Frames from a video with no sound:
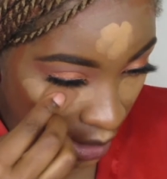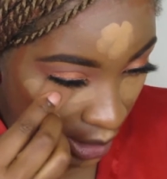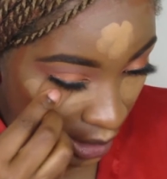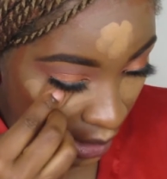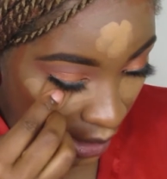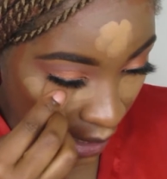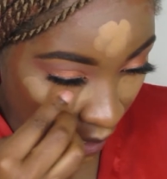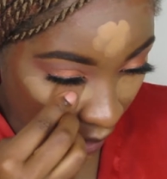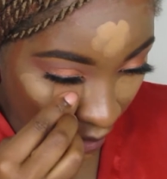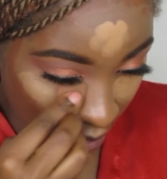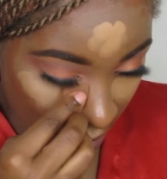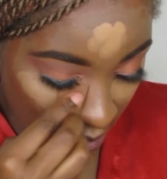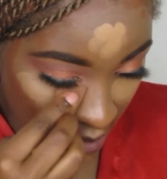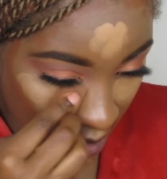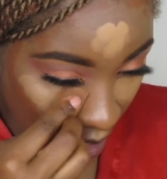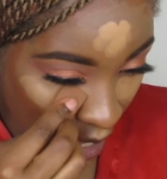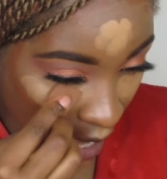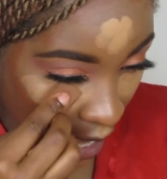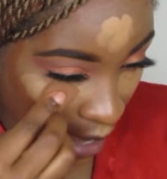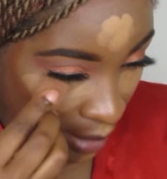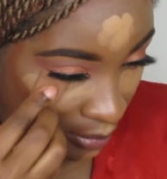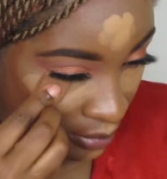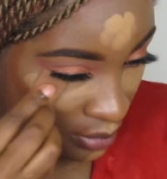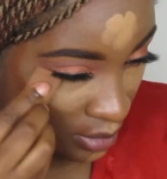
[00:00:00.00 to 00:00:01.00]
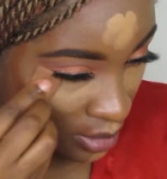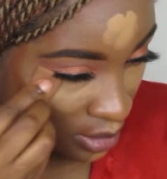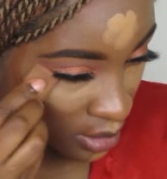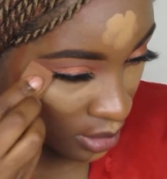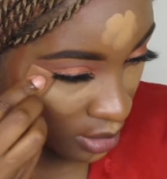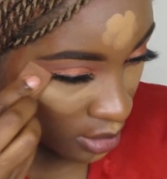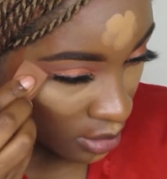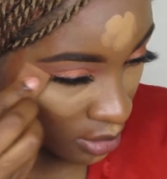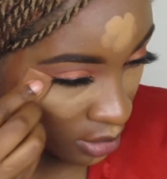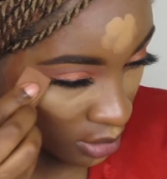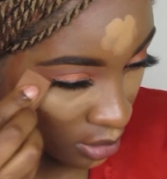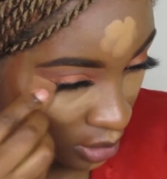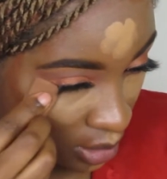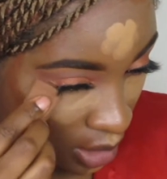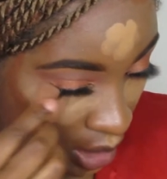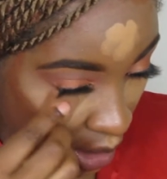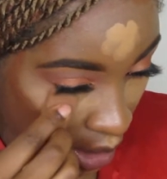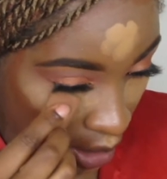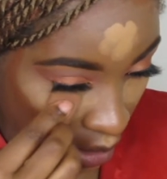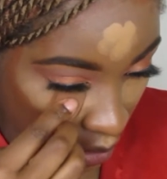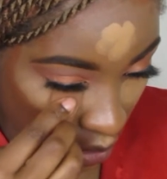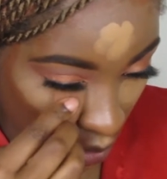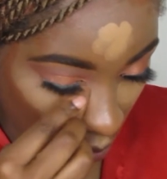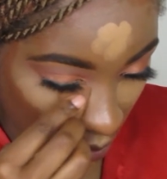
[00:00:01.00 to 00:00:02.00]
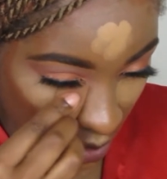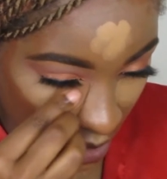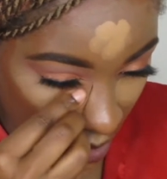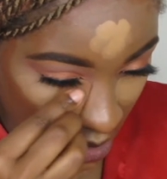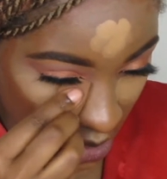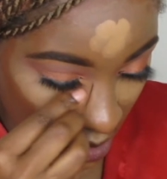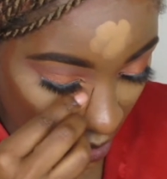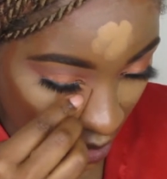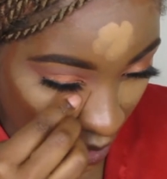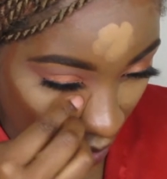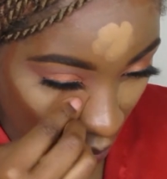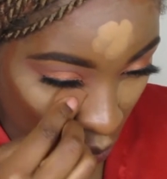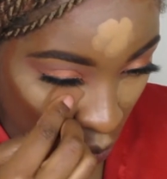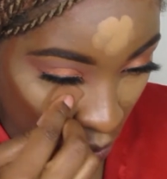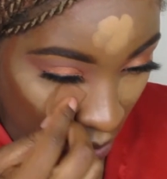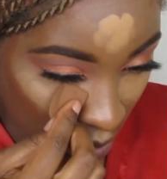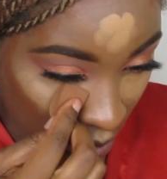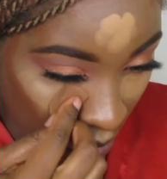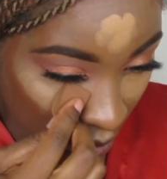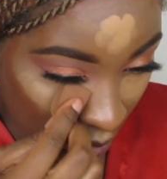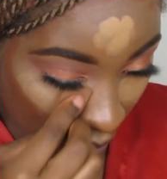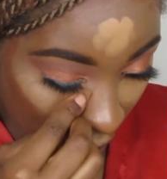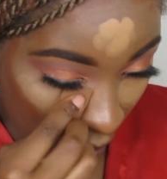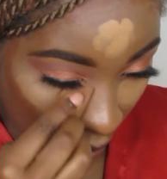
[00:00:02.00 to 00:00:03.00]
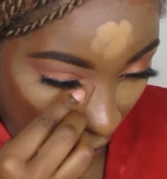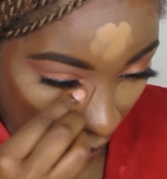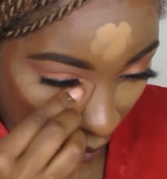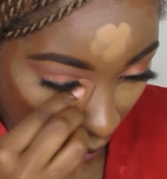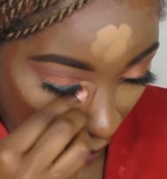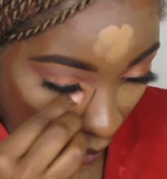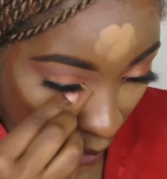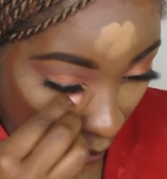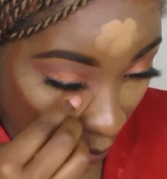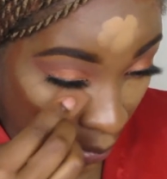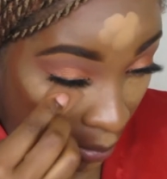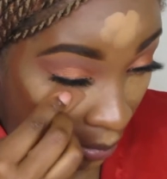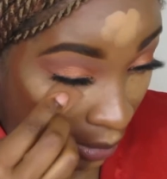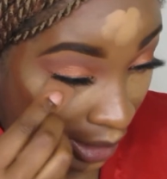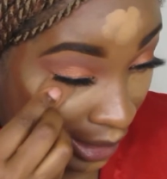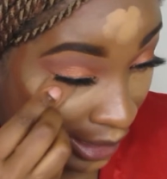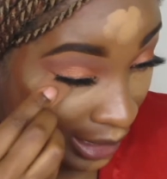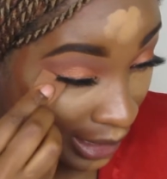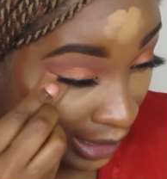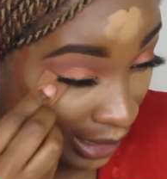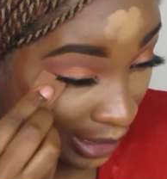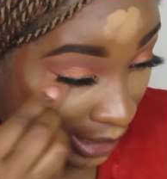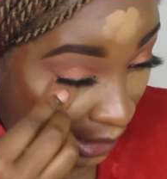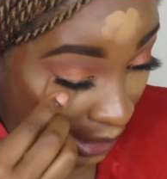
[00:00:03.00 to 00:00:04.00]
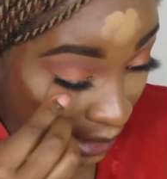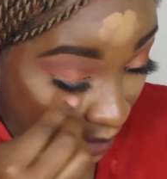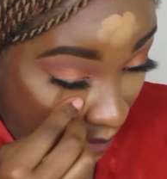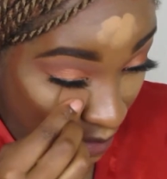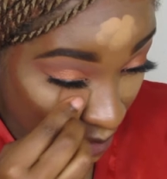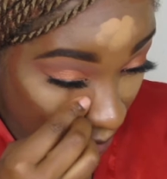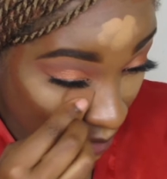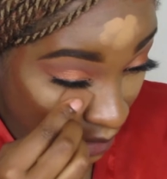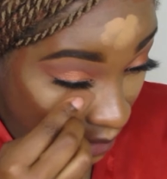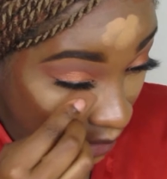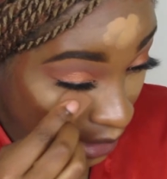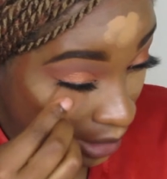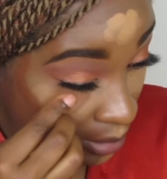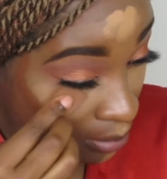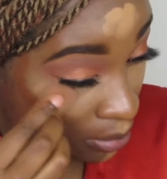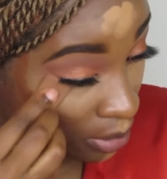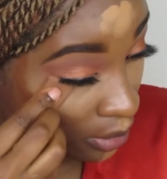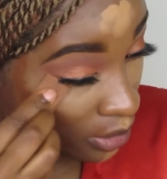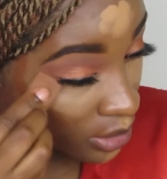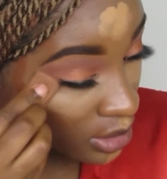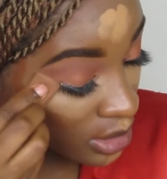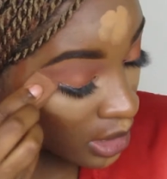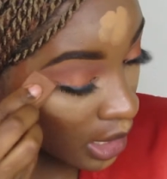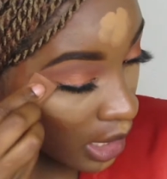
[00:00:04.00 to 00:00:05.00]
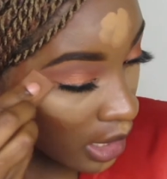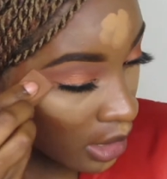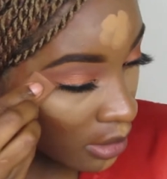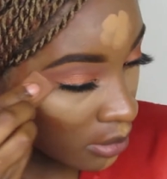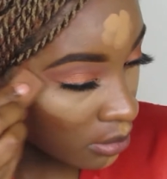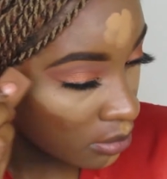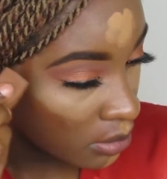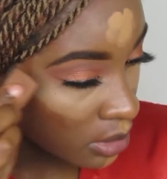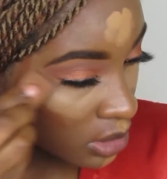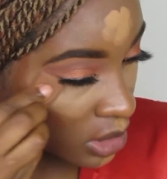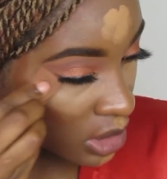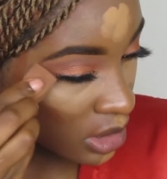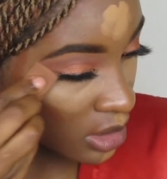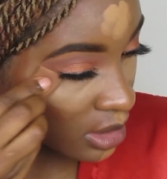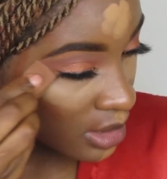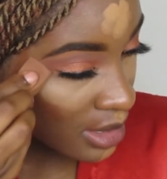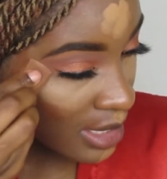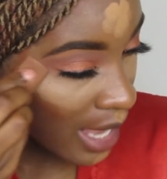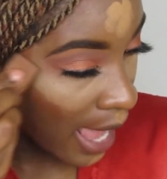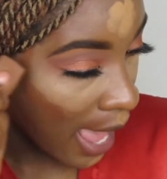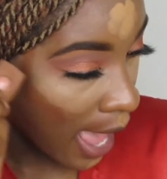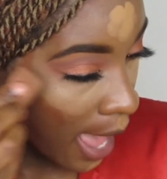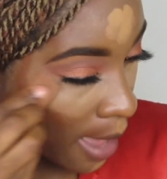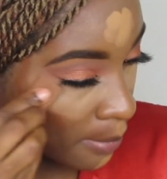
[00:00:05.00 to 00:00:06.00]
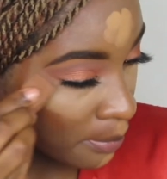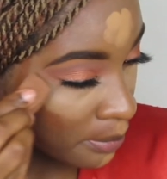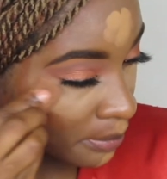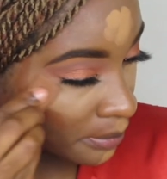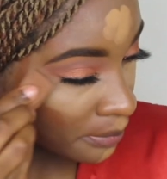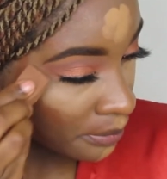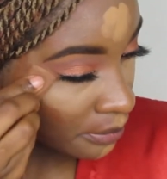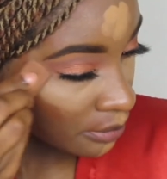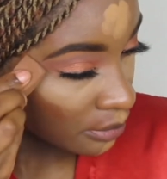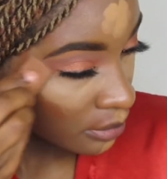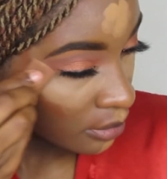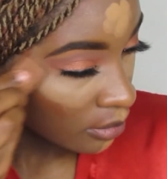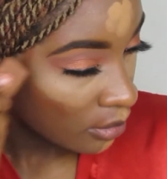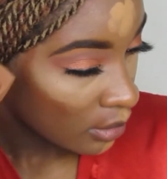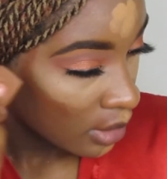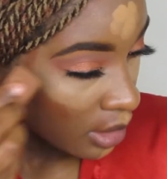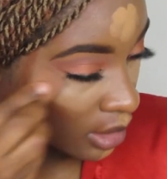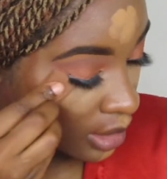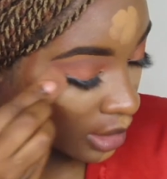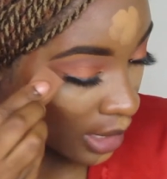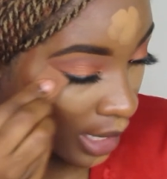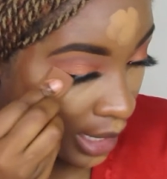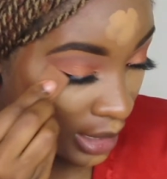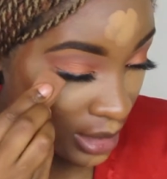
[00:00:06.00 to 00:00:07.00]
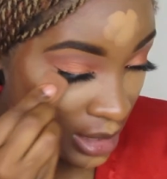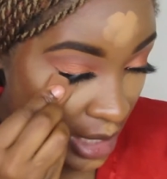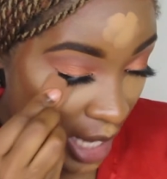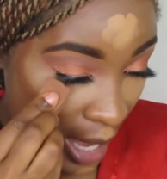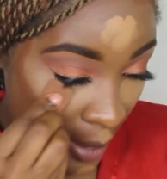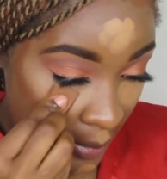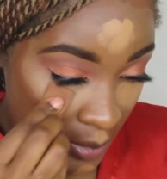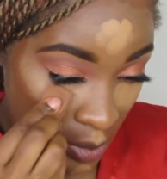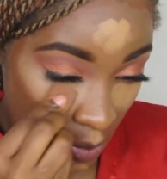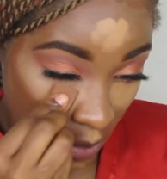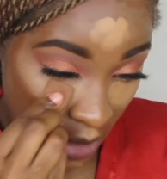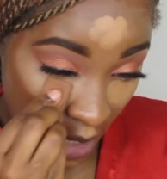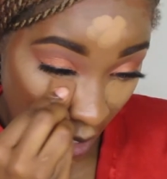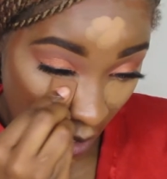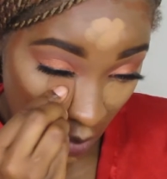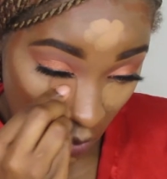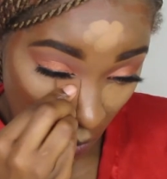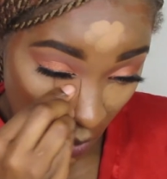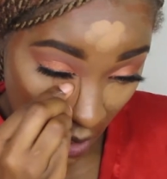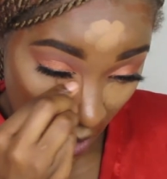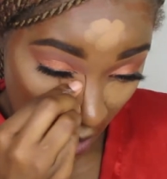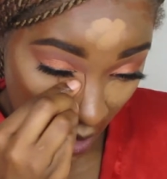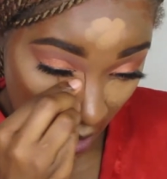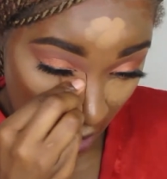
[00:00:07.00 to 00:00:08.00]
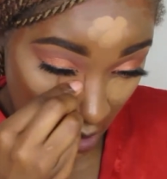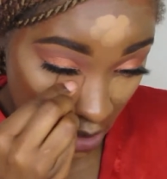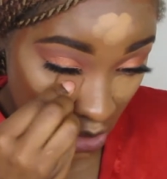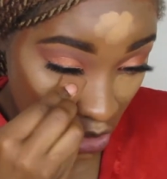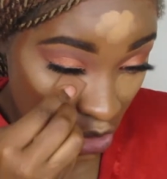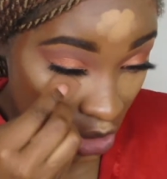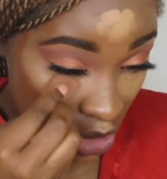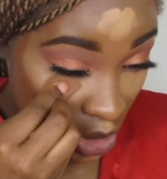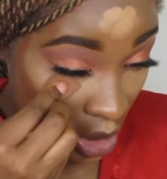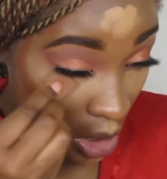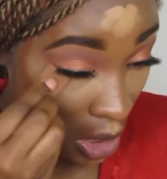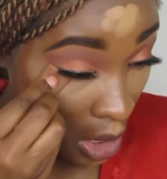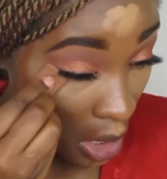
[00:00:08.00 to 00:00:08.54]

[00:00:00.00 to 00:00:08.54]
light taps. Okay, no need to like really like blend it in per se, but just tap. Light taps with that wedge.